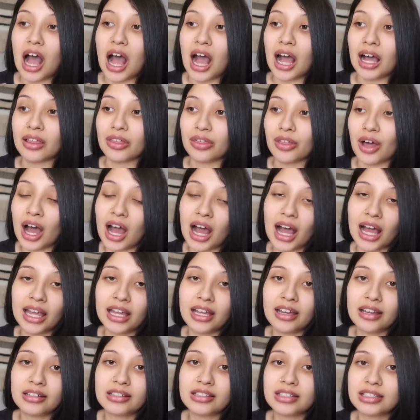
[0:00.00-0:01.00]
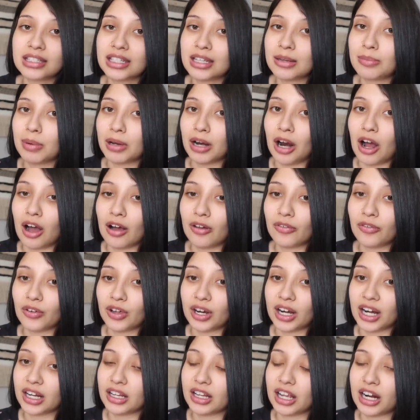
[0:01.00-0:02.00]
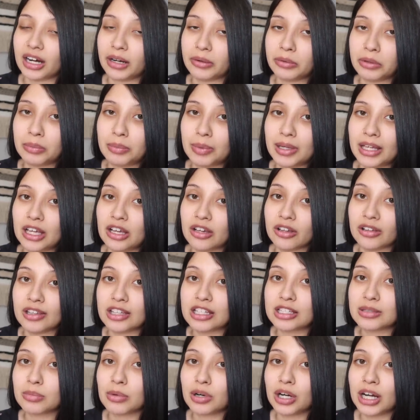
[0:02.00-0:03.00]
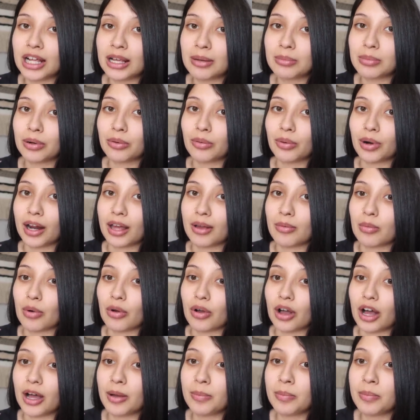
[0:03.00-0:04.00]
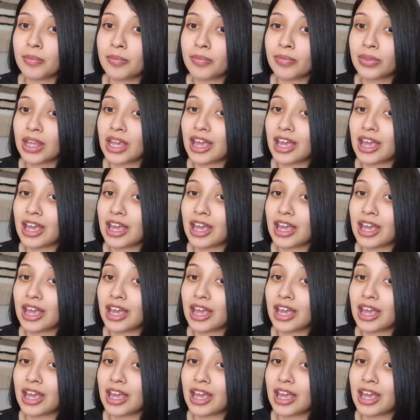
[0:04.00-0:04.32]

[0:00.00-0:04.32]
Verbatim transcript: I thought I could sleep it off and I thought I would be good this morning but when I woke up